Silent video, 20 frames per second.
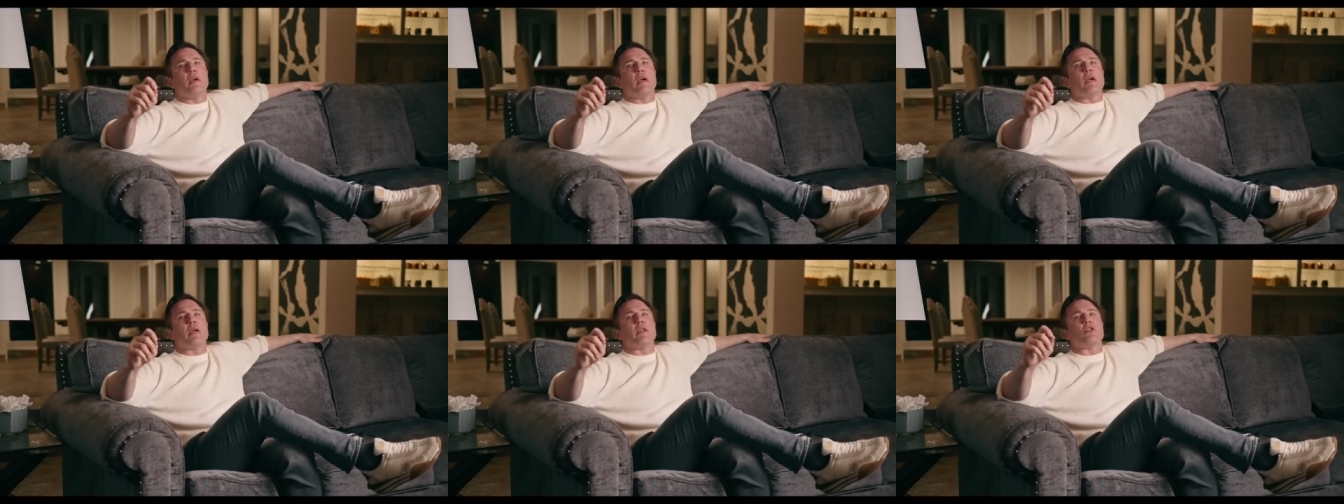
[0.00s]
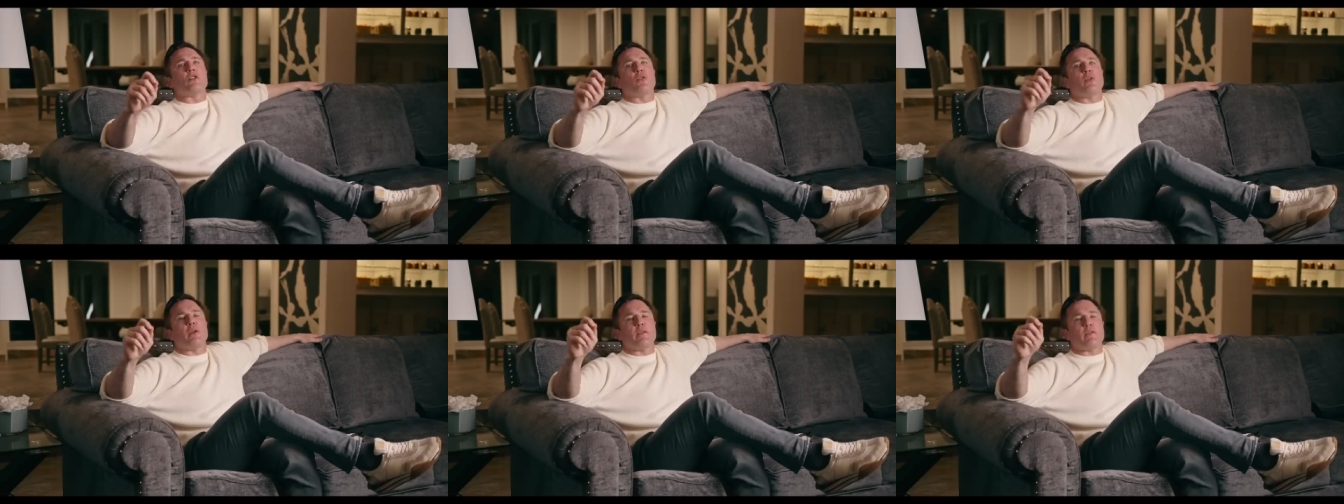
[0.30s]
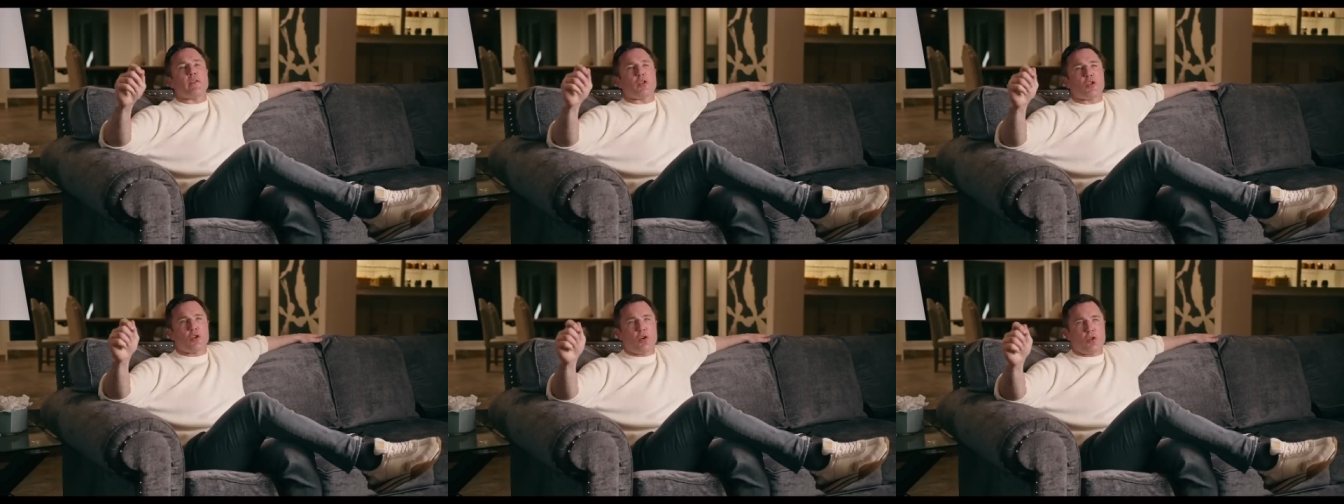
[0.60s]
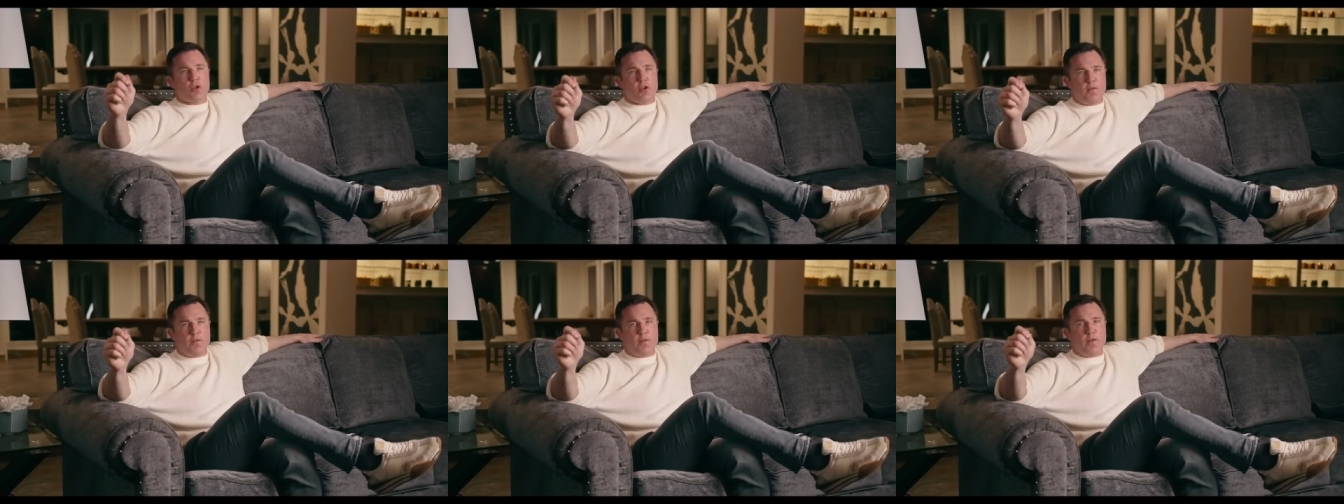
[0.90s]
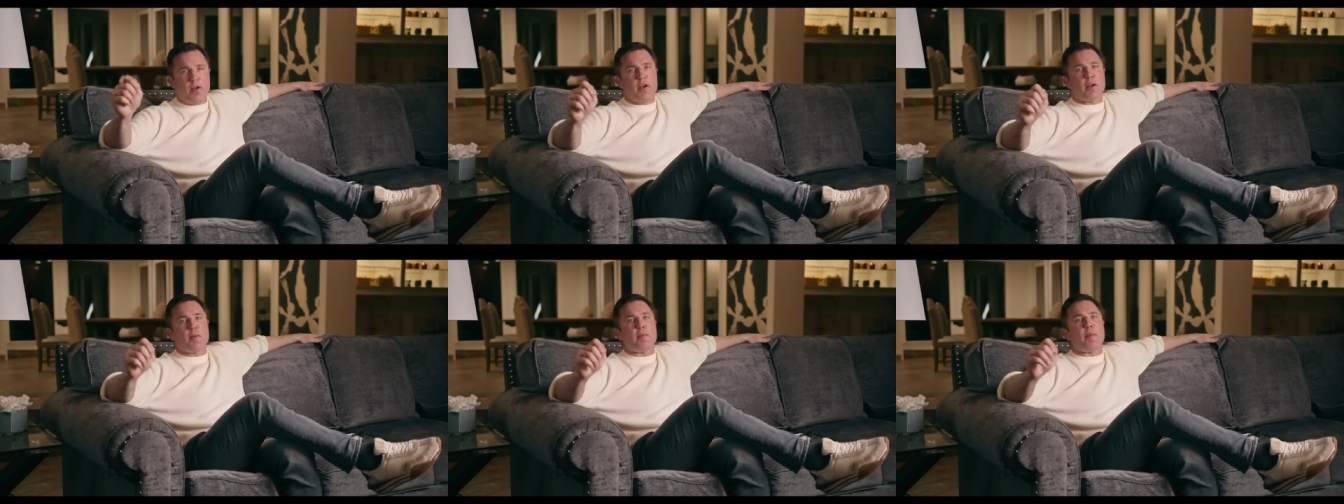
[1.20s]
And he's going to have to start
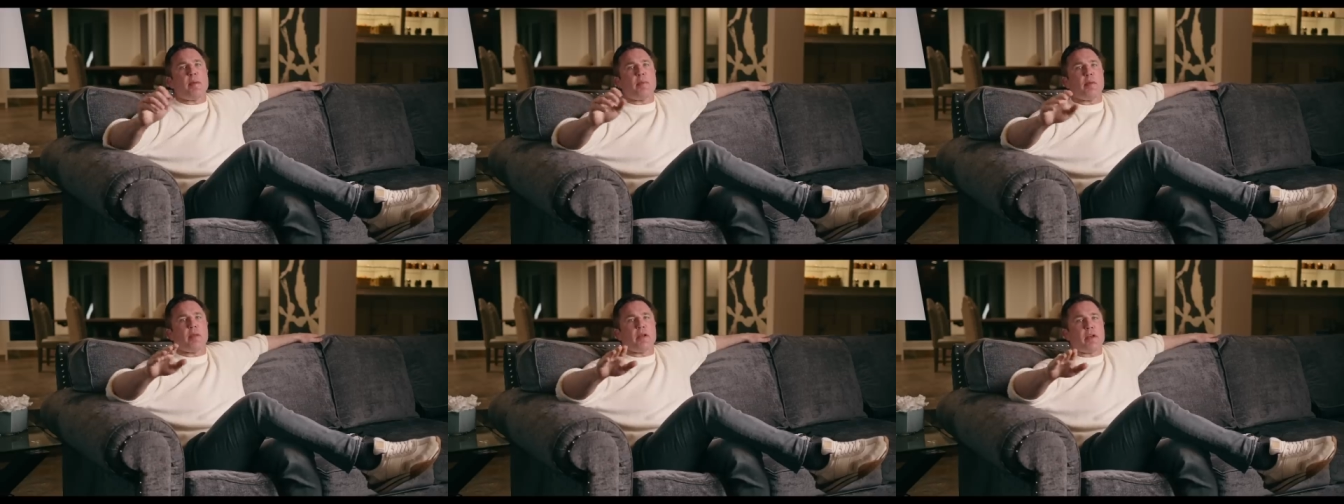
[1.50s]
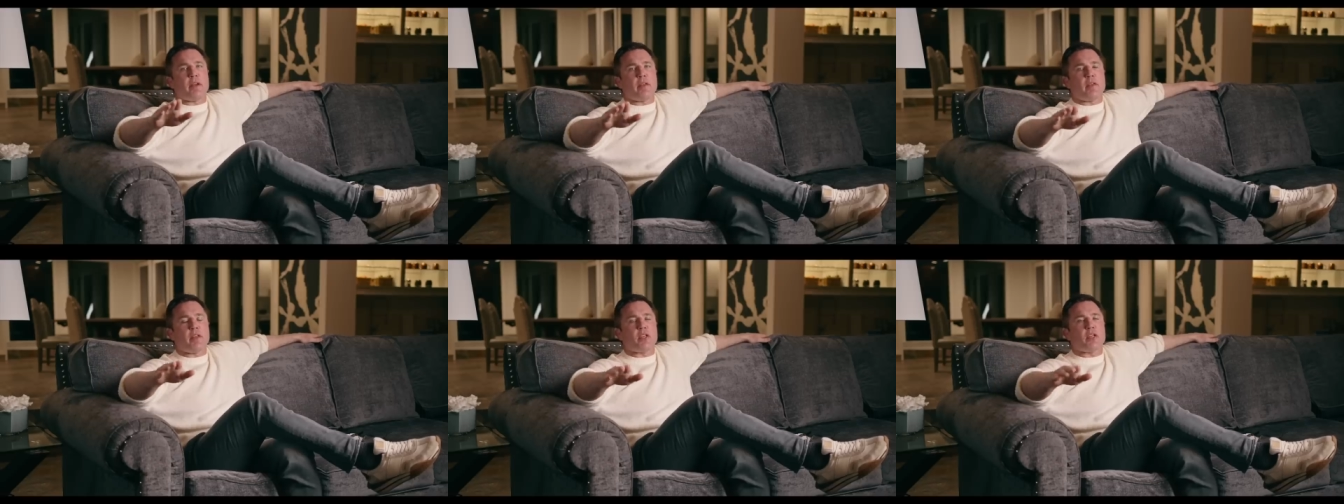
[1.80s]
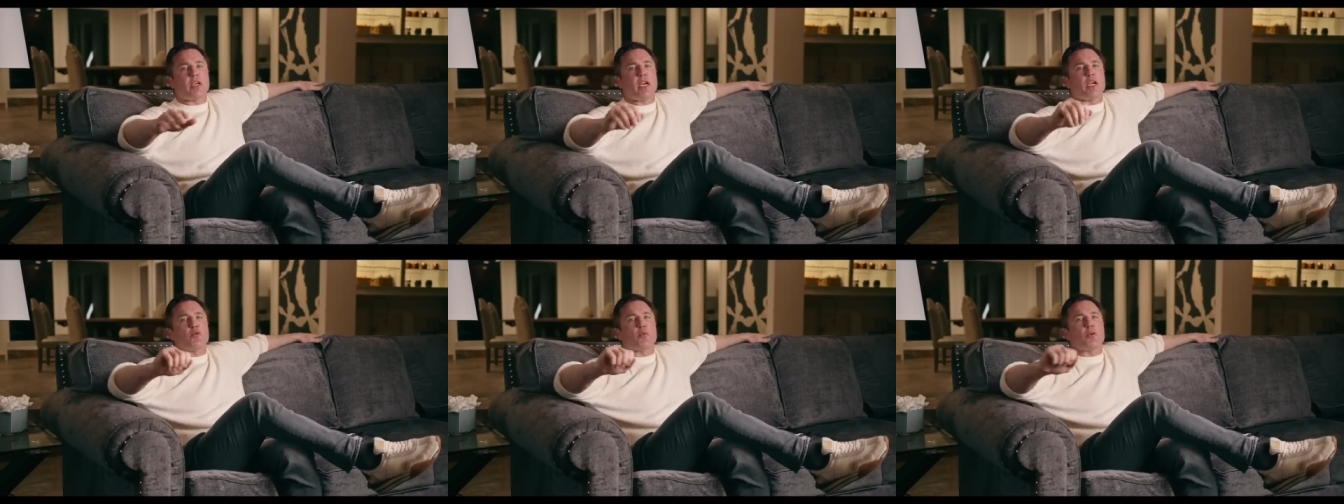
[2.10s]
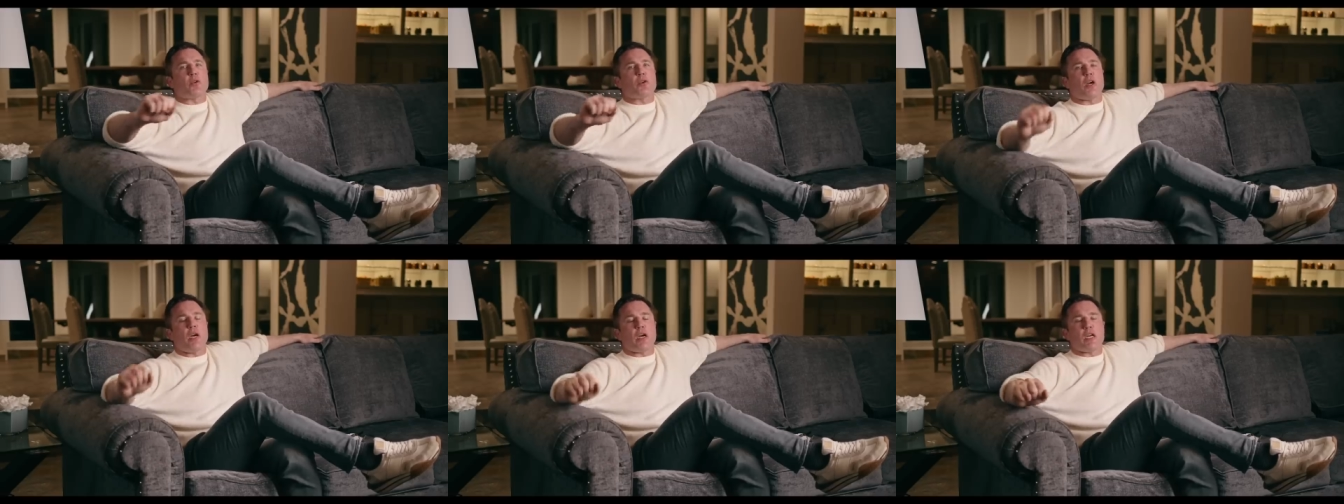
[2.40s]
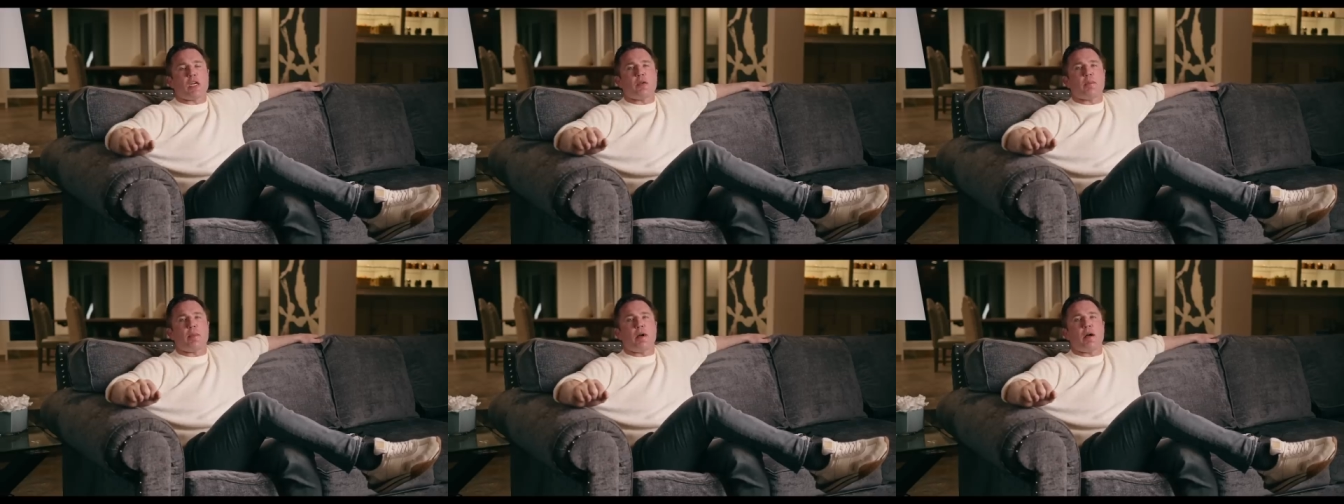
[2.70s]
defending people. And in this case, we're
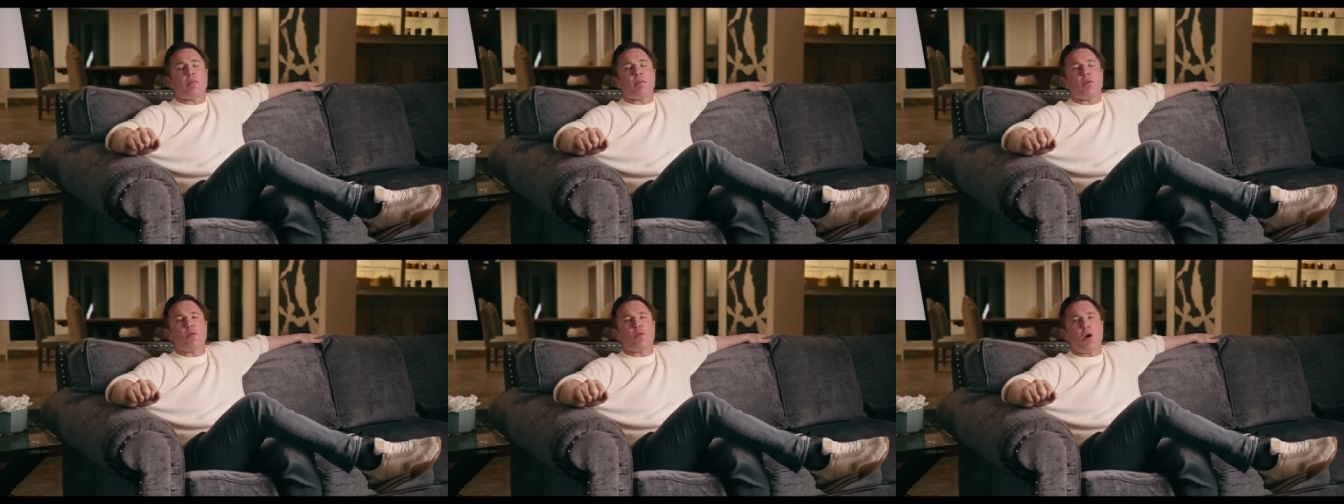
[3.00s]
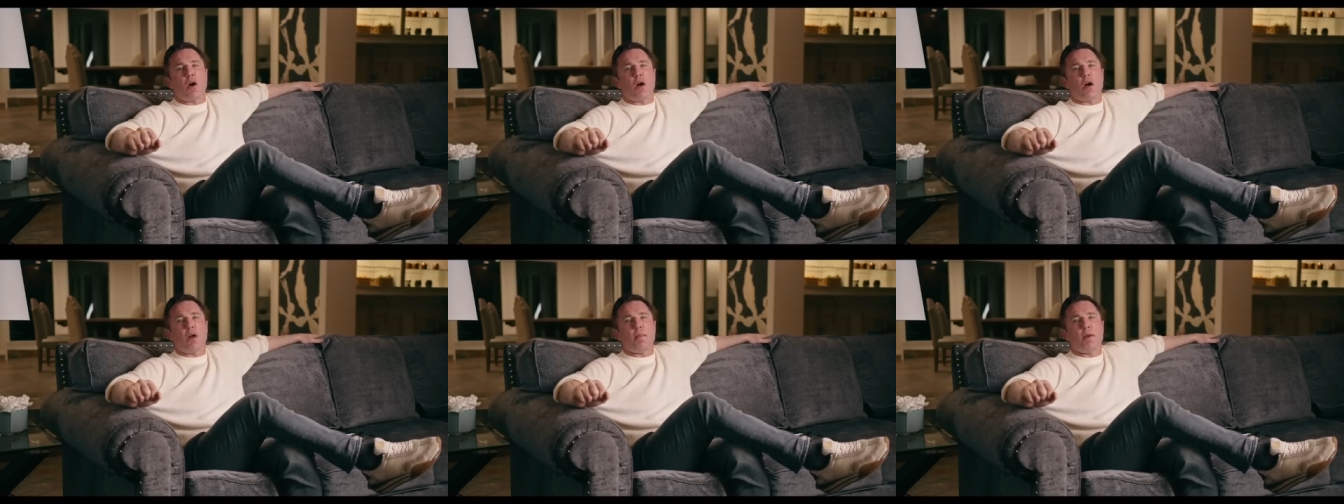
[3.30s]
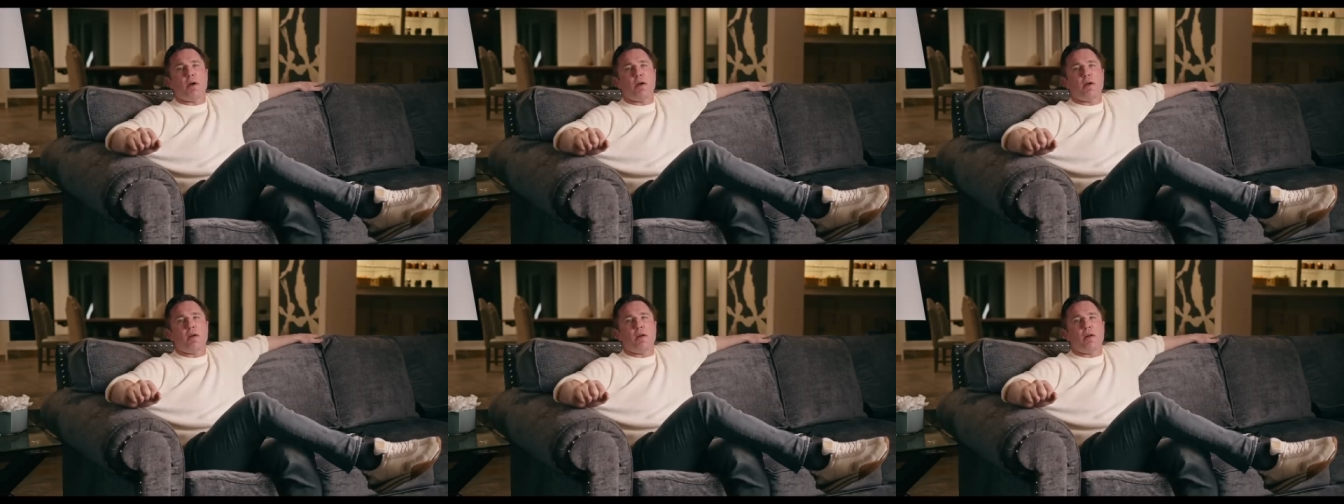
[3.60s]
talking about Merab